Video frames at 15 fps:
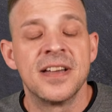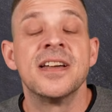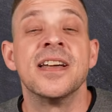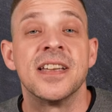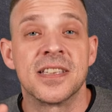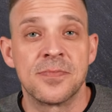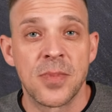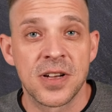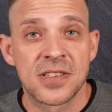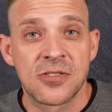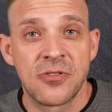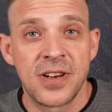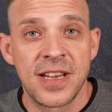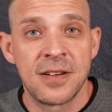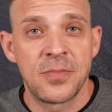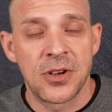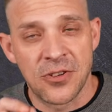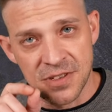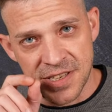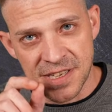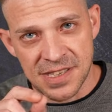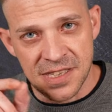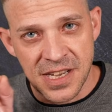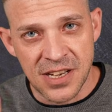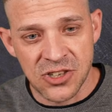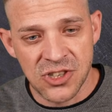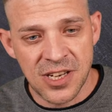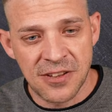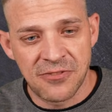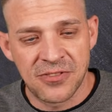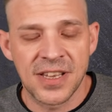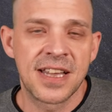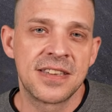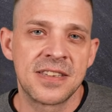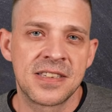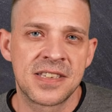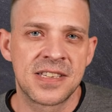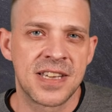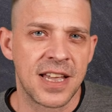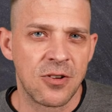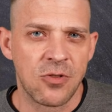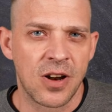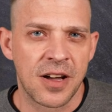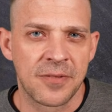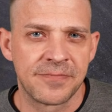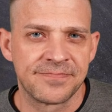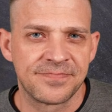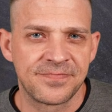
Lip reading: It's masculine because it's der Stift and it's singular.